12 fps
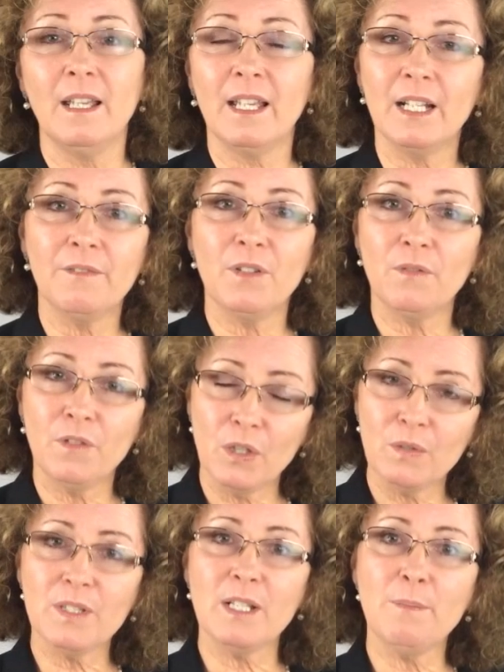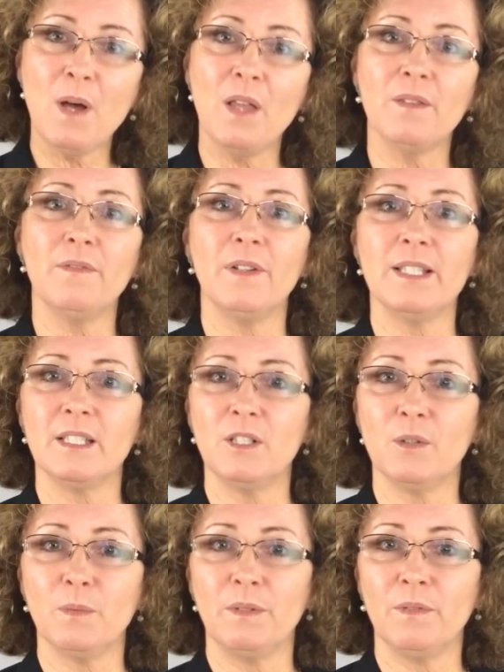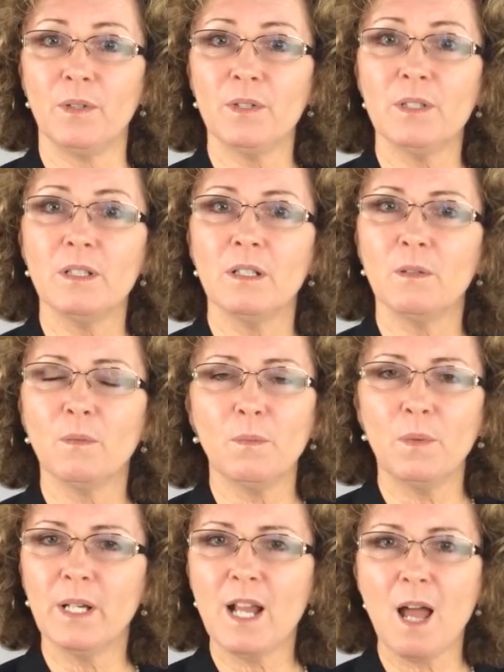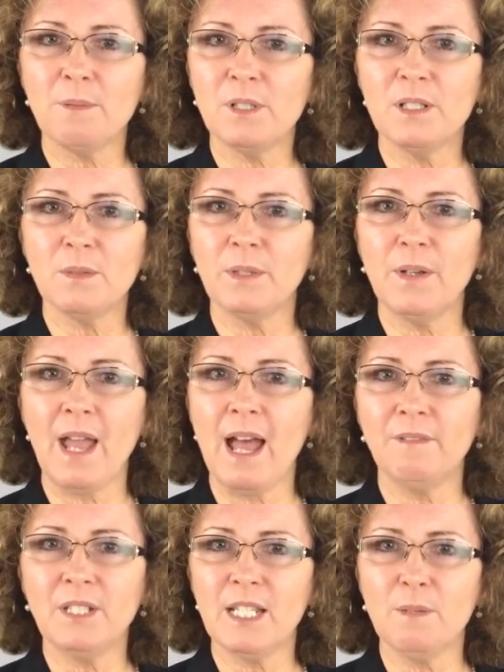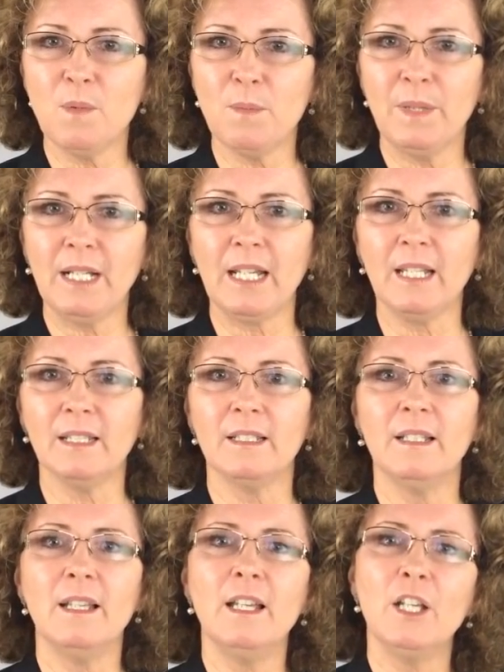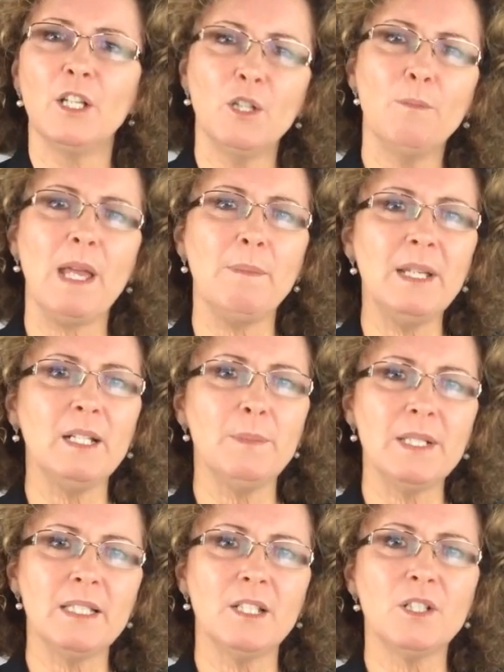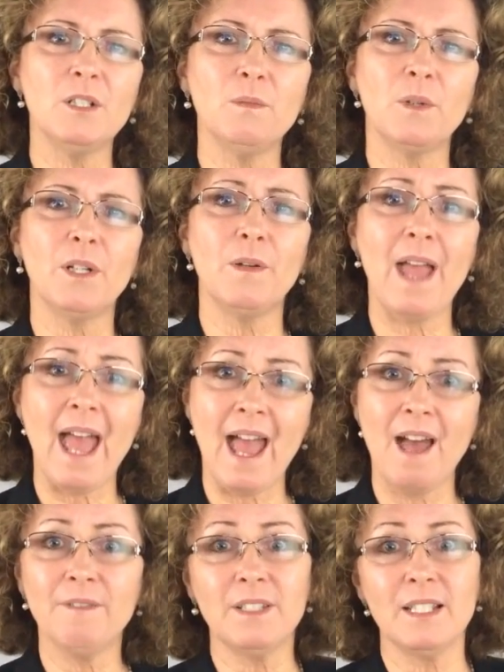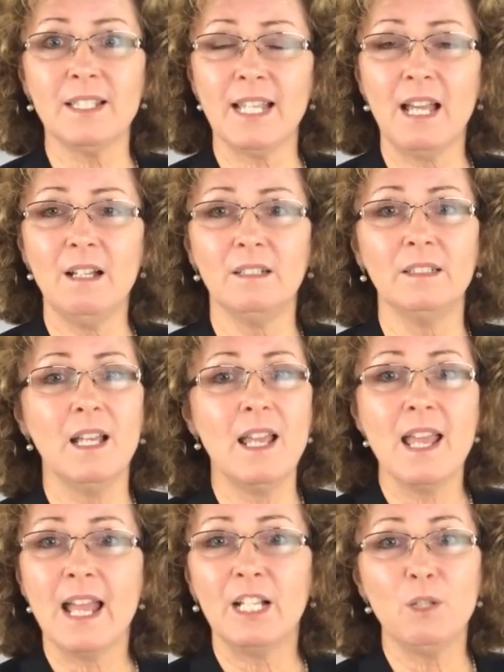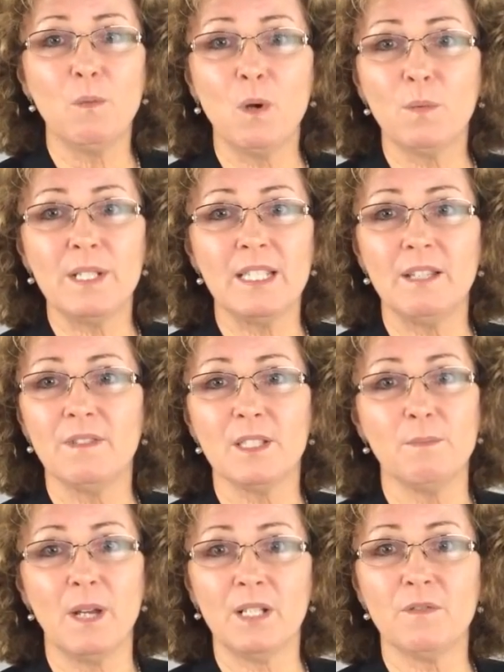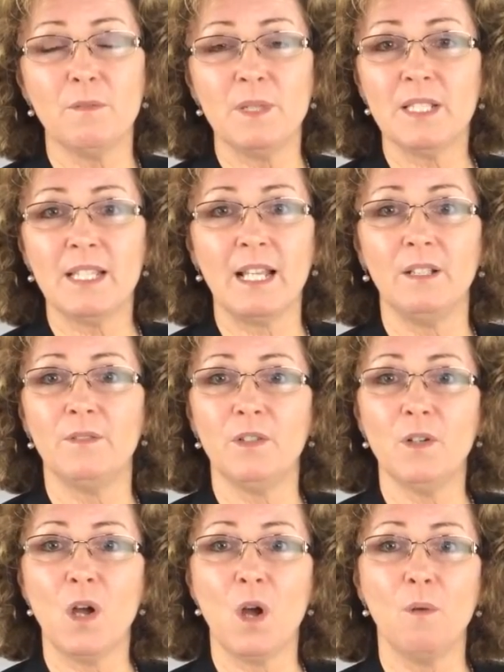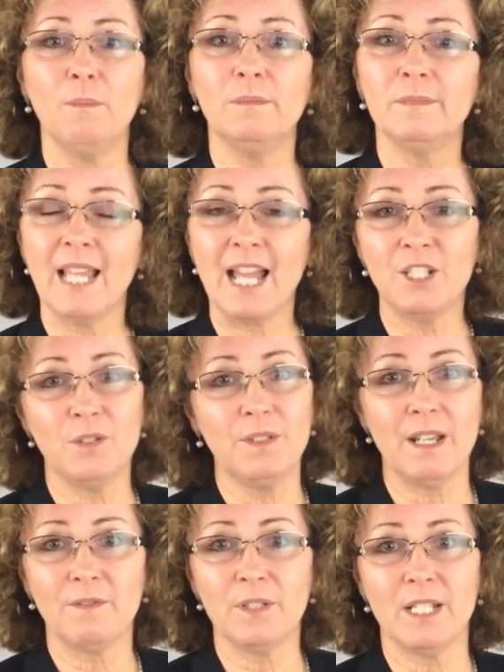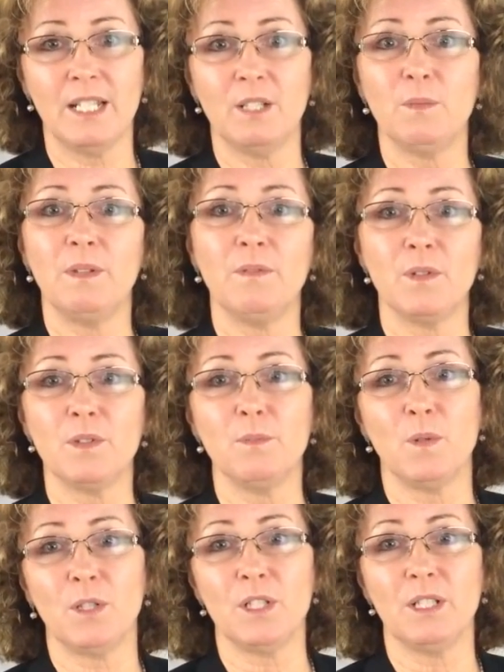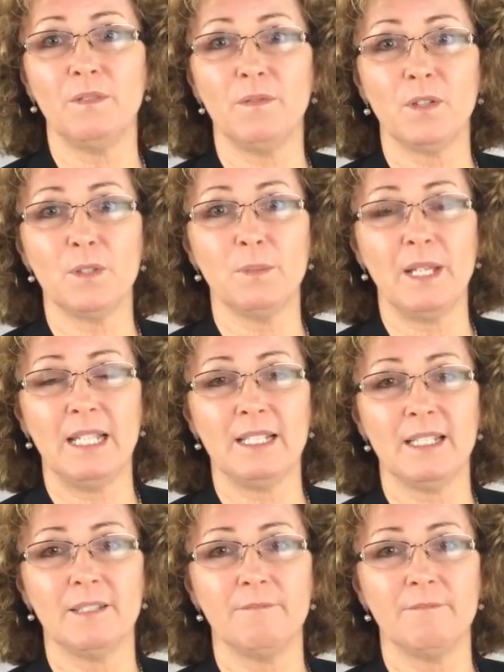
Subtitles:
And if you've used up all the funds in your reverse, what options will you have to get more money? You may be in a position where you have to sell and you won't receive as much from the sale of your home had you never done the reverse mortgage in the first place.